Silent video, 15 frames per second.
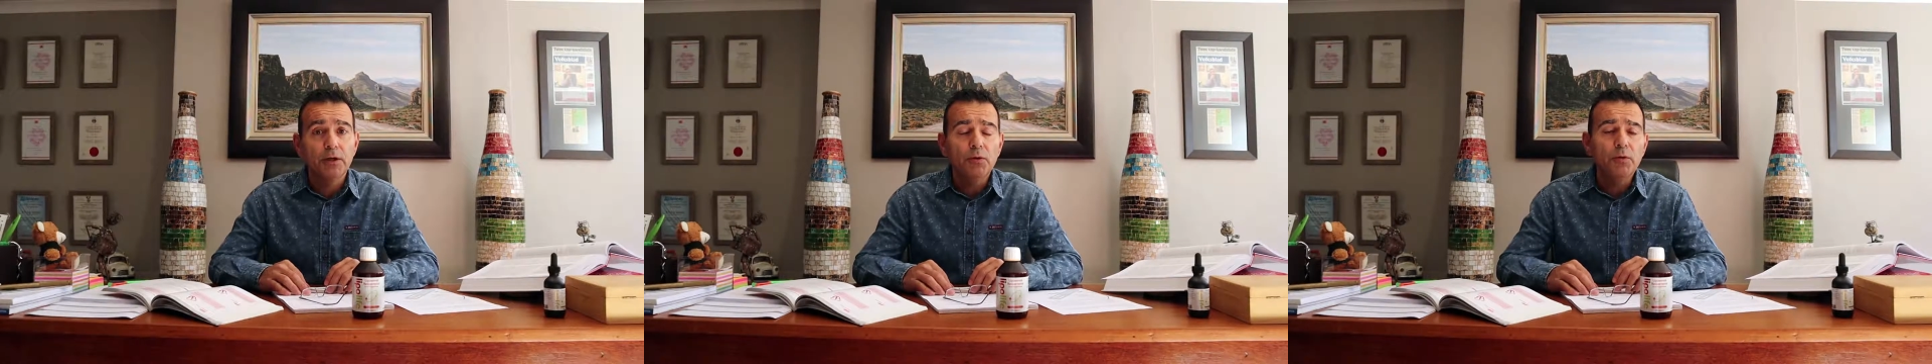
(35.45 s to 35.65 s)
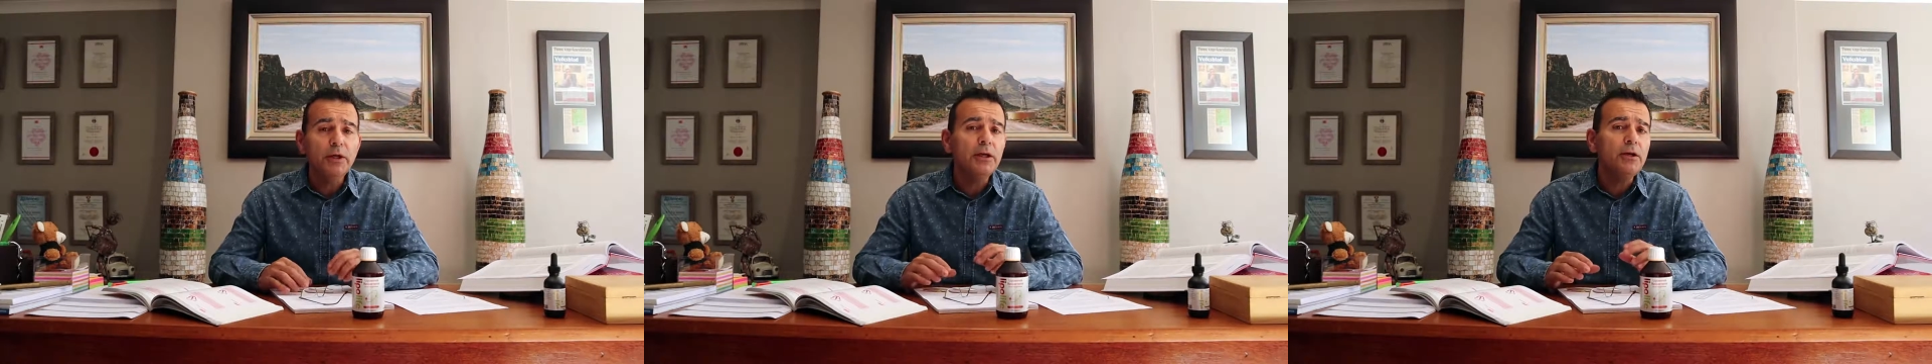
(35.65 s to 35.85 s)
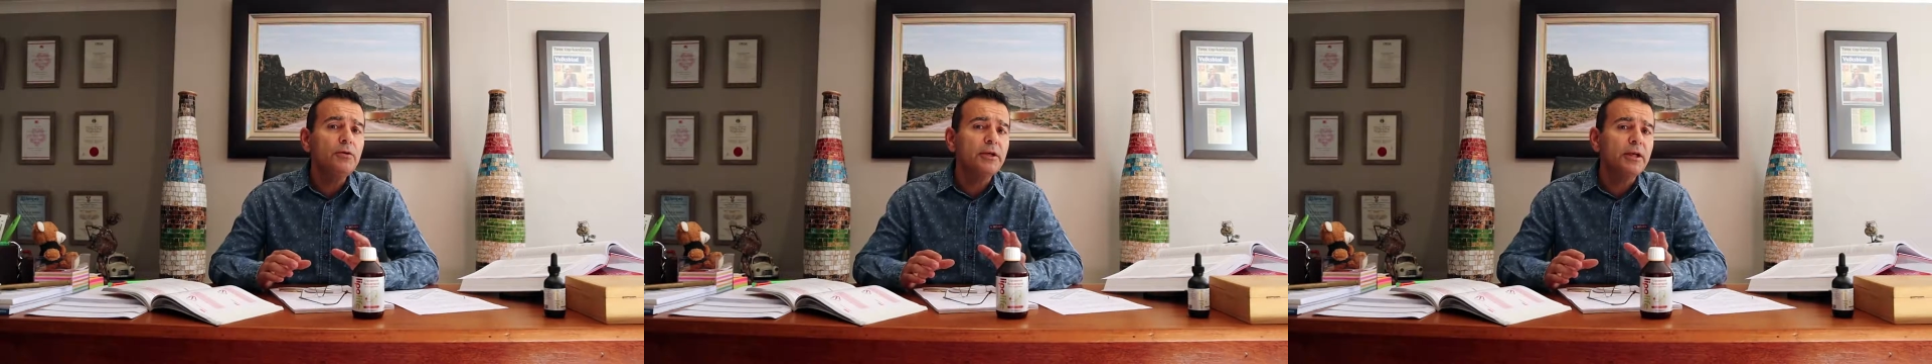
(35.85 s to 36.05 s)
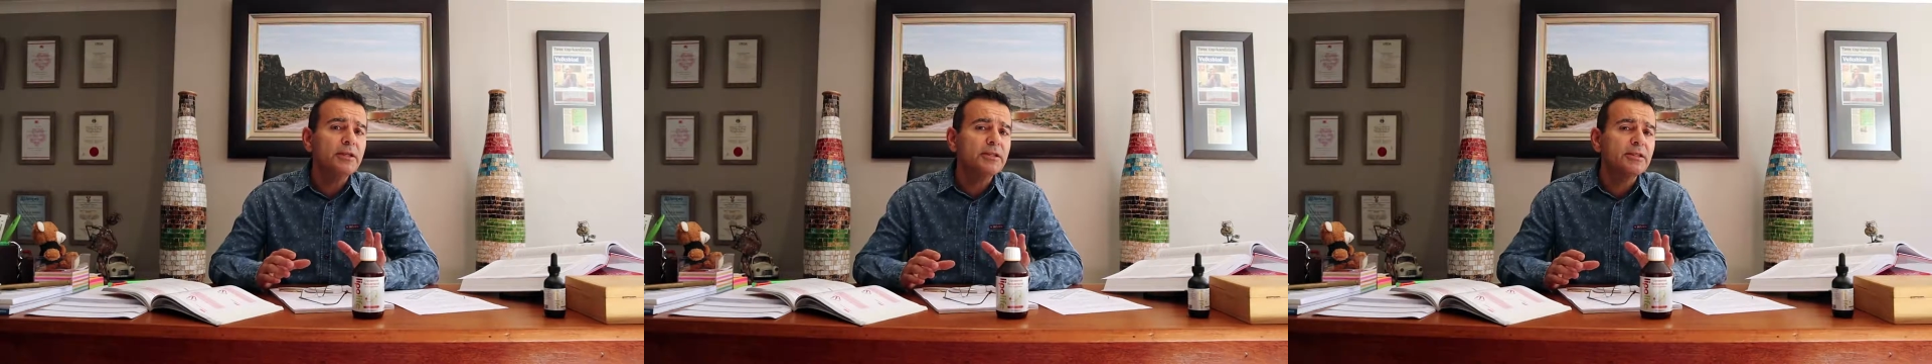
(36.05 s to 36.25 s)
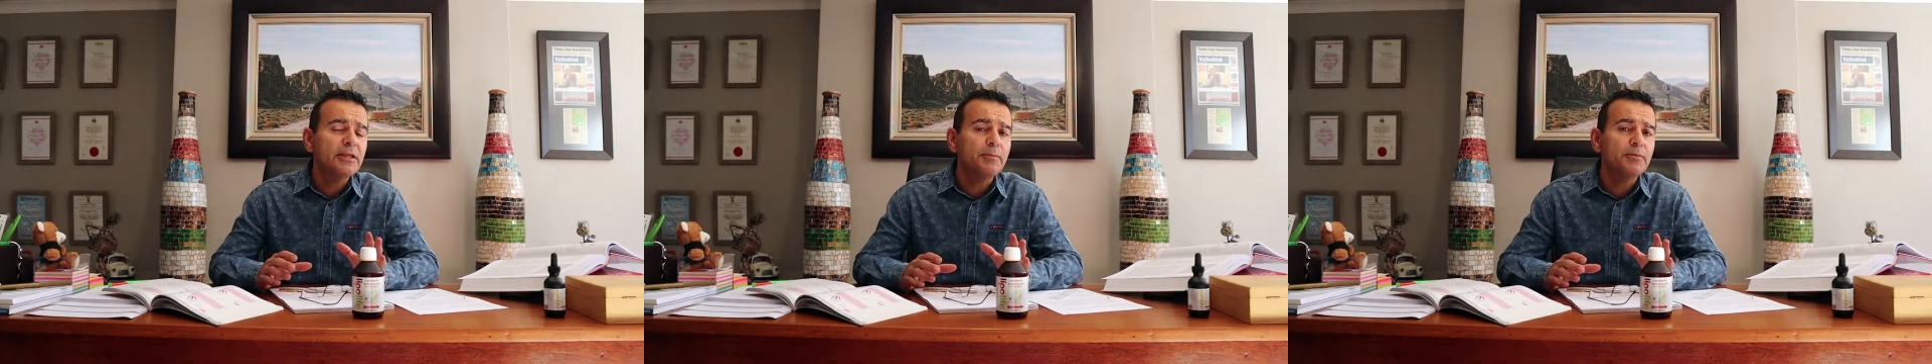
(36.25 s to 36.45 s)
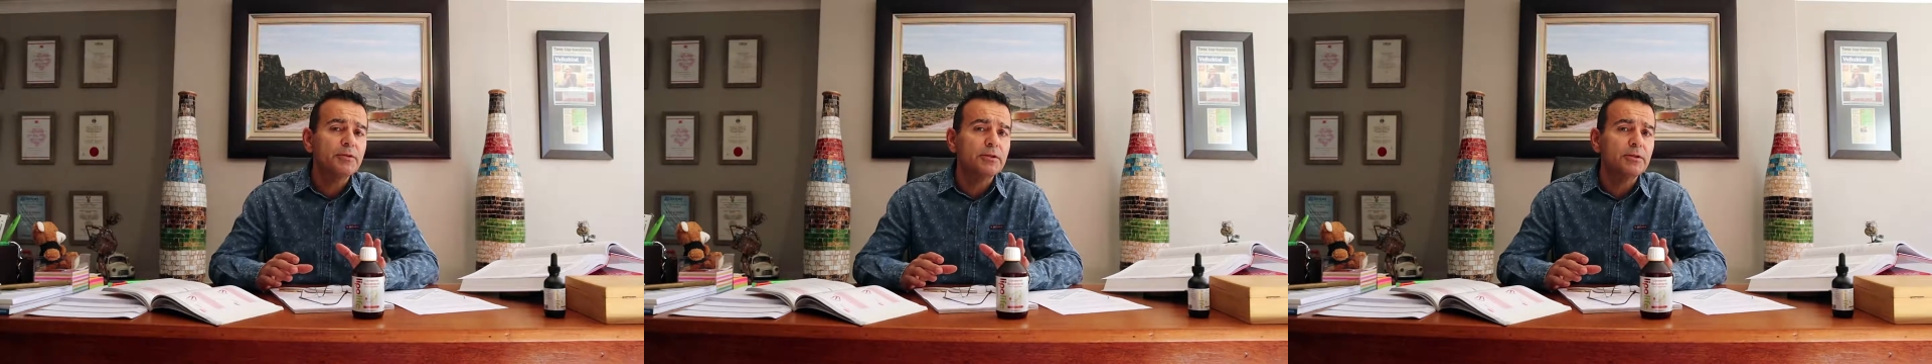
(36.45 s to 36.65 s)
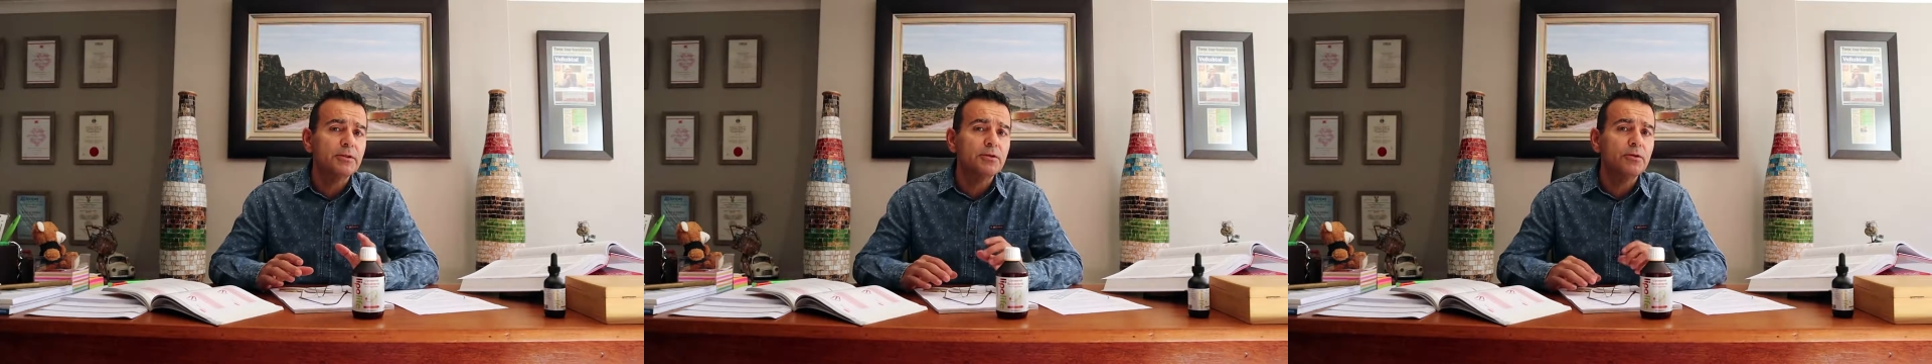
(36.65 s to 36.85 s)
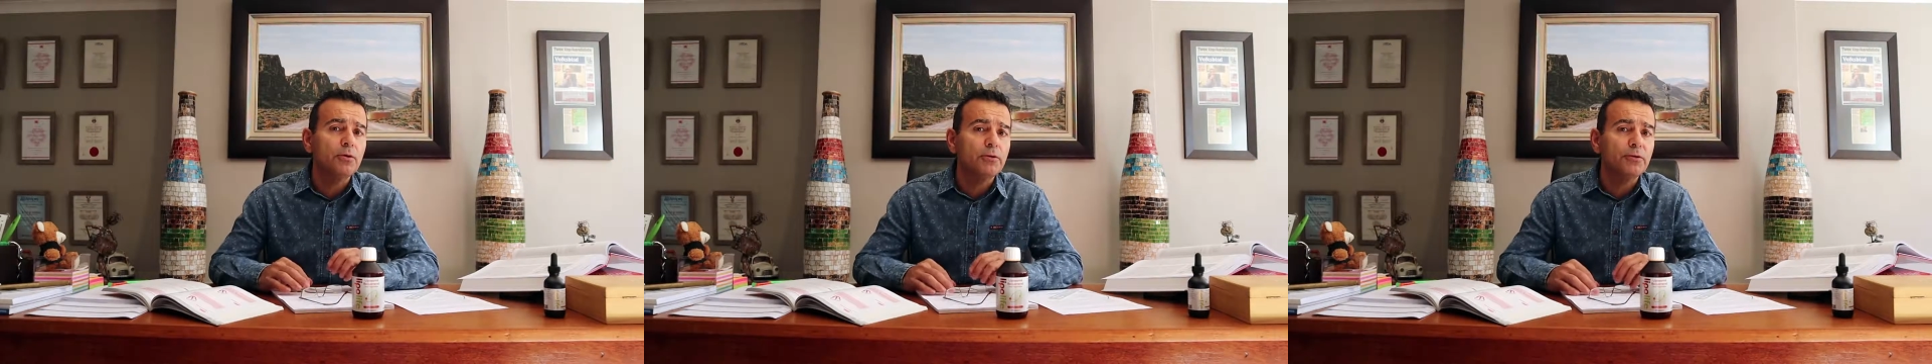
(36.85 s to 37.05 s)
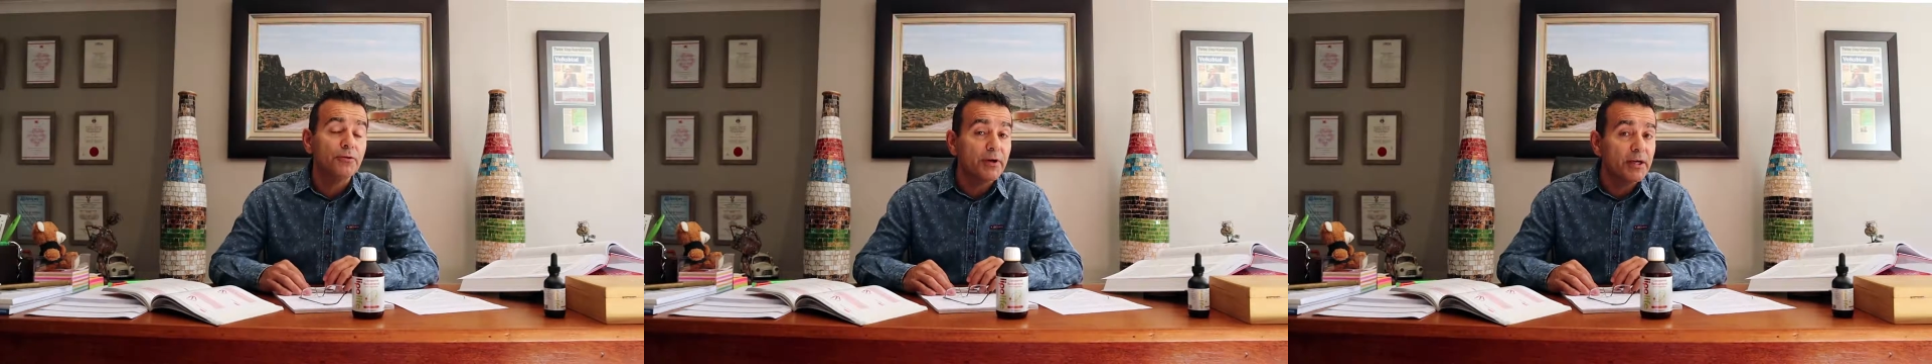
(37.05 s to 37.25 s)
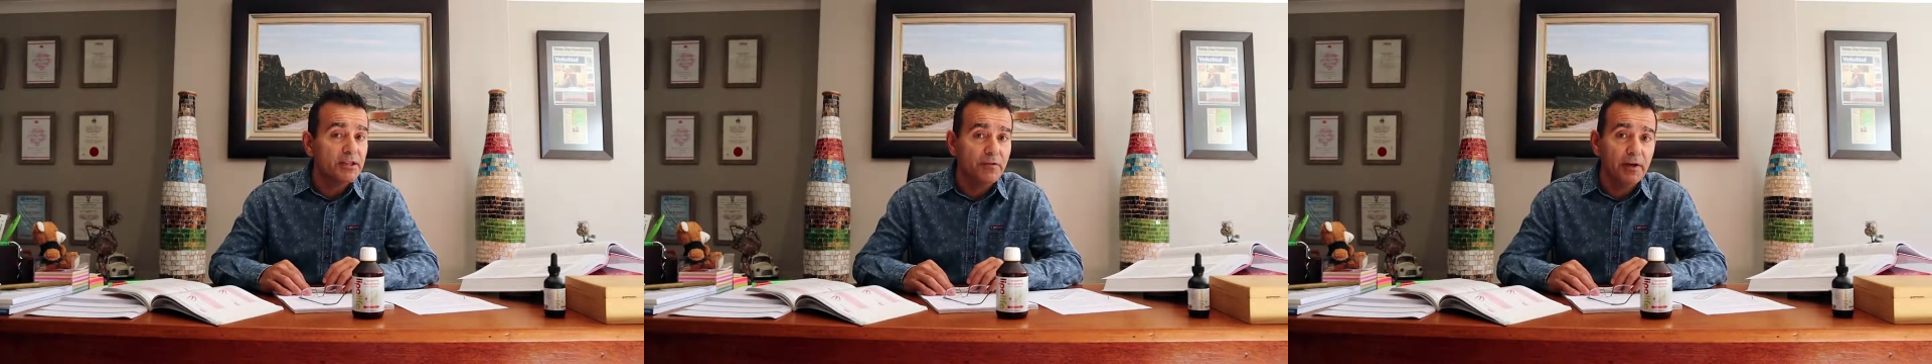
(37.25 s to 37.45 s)
We're going to look at a substance called
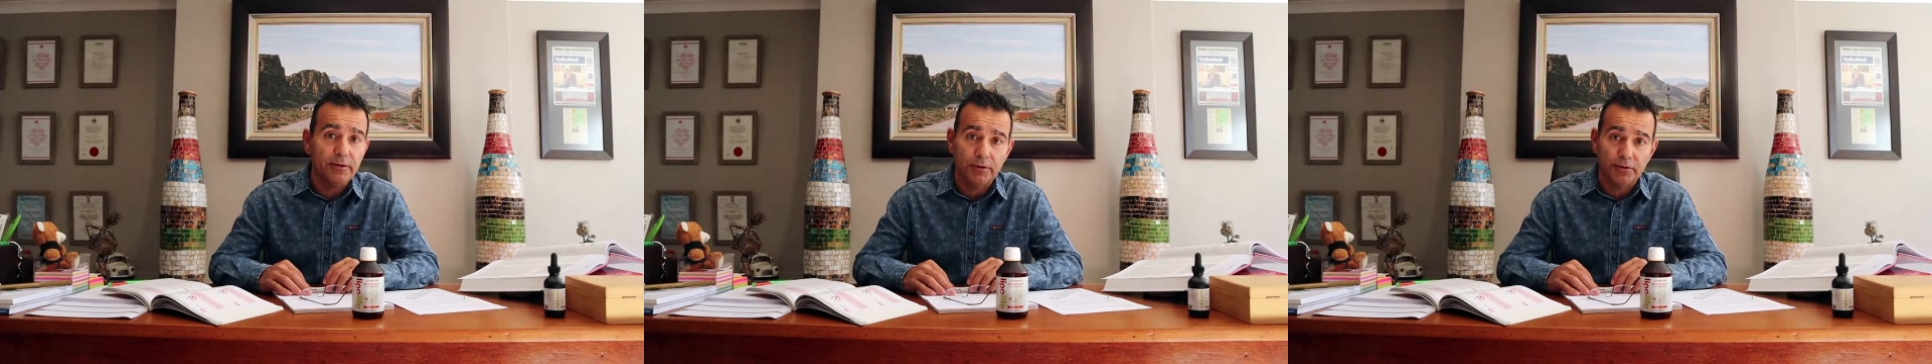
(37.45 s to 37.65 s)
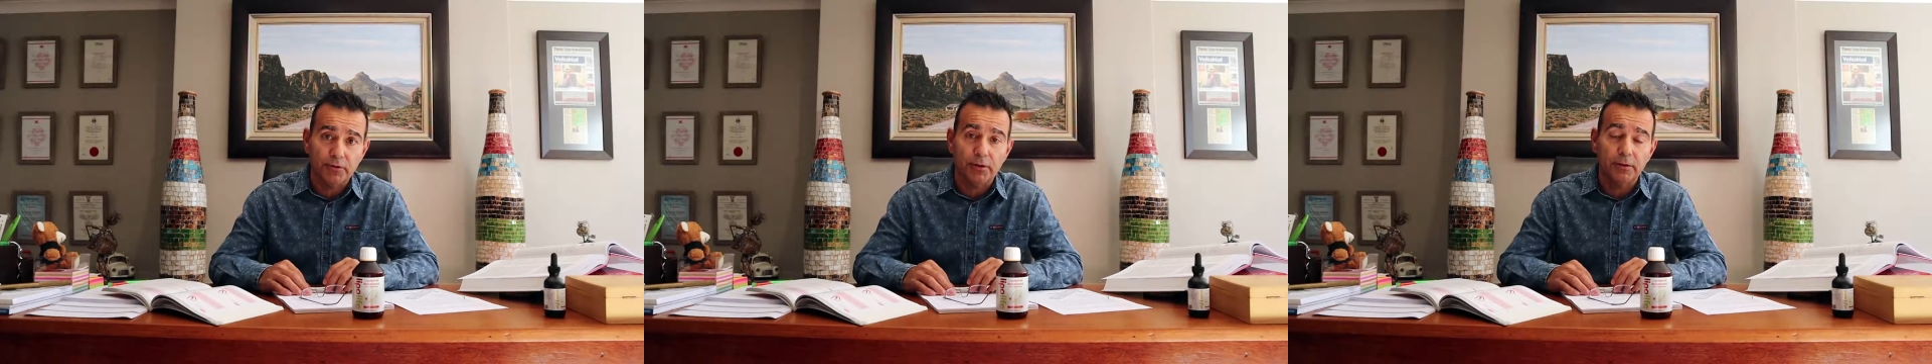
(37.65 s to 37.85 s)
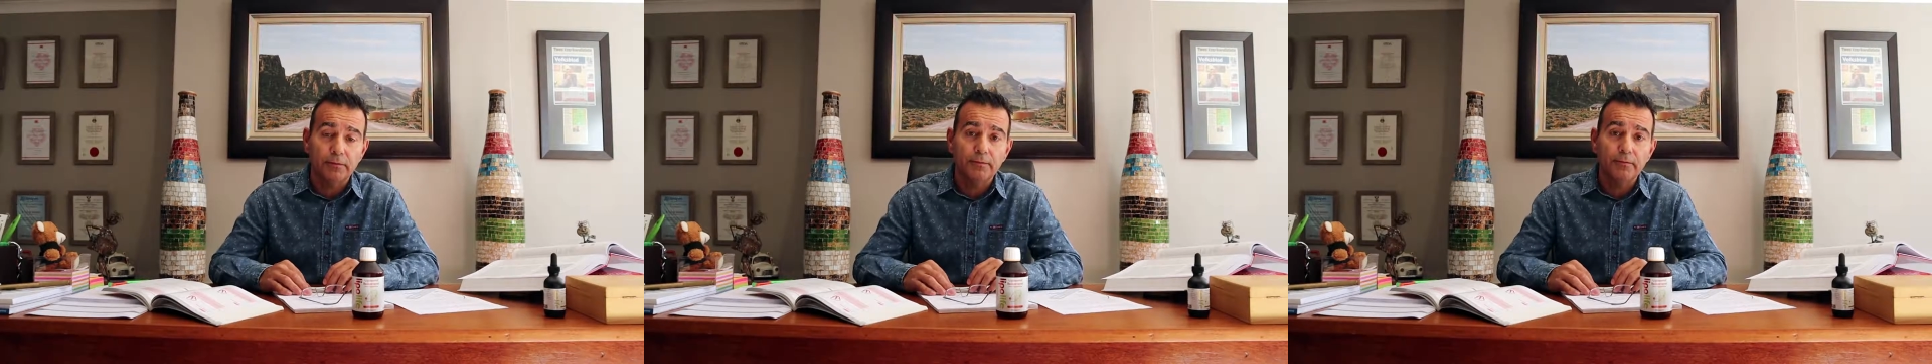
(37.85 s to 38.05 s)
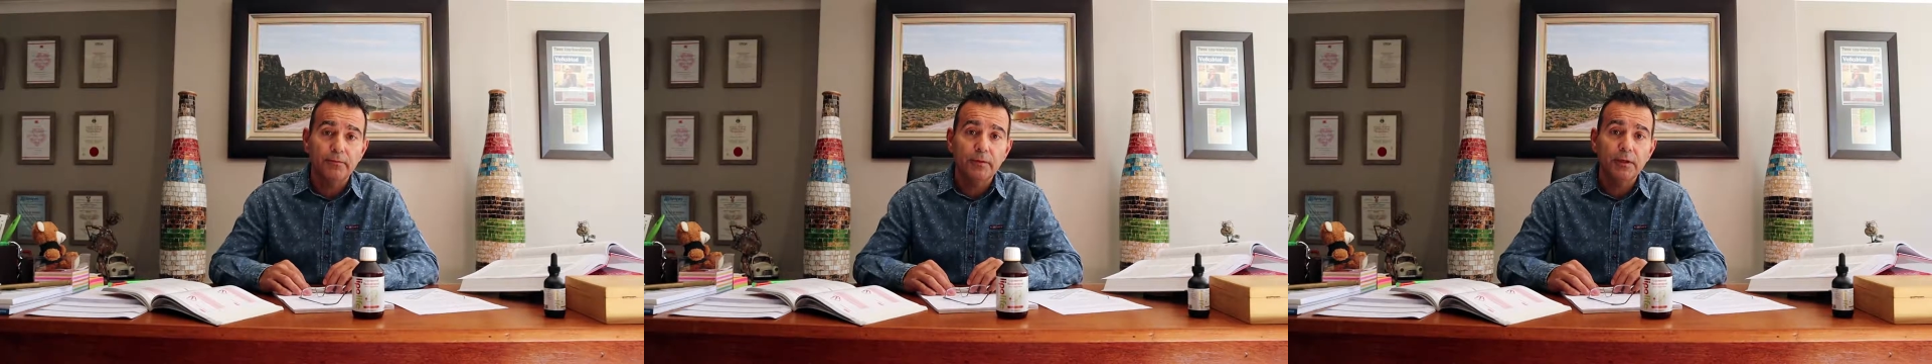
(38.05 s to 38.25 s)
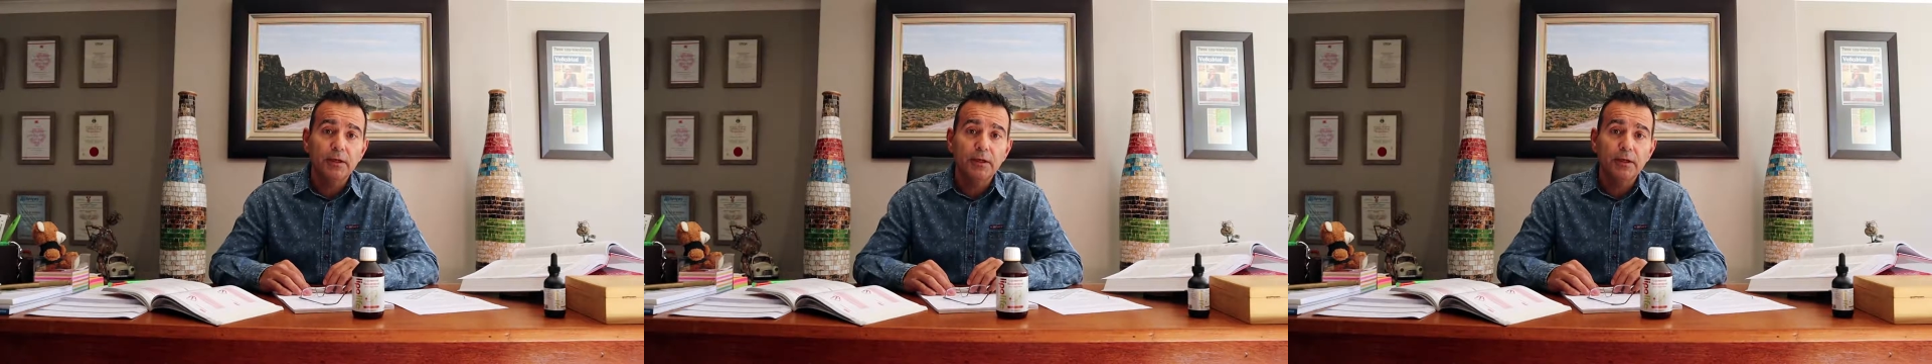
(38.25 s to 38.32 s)
resveratrol.